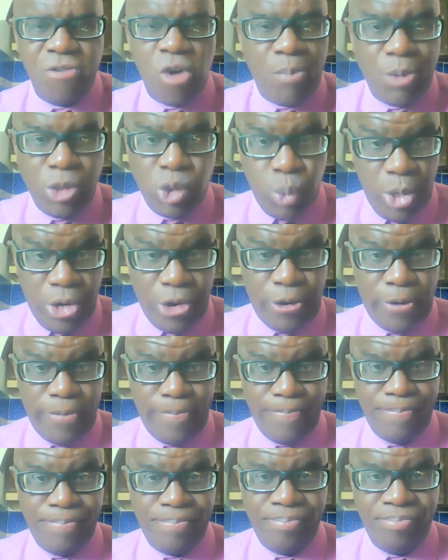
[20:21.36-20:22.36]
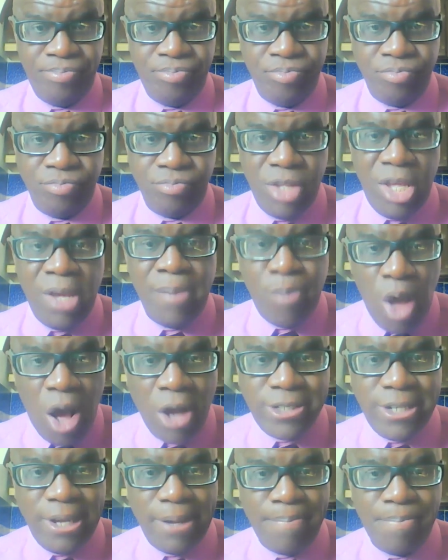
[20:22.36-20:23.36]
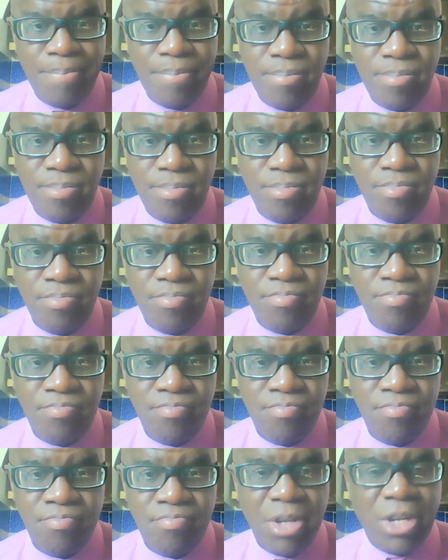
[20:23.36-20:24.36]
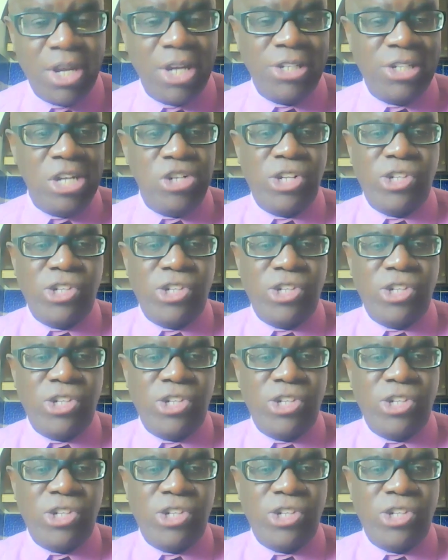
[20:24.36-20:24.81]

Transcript: former Twitter. He blocked him because he